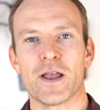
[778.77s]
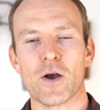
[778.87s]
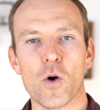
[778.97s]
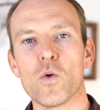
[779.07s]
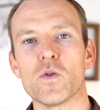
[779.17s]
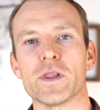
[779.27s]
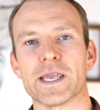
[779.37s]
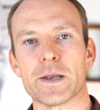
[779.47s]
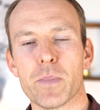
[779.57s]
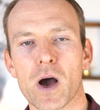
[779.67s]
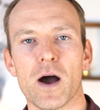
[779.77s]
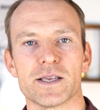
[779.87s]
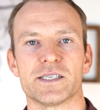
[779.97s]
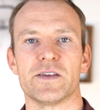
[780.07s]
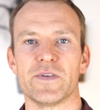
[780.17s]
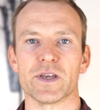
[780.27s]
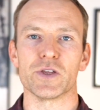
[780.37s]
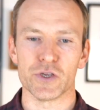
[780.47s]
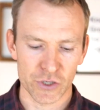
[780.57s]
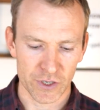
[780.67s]
holy and positive and
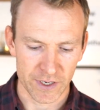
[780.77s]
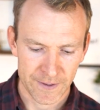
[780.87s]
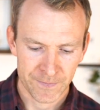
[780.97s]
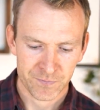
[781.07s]
good,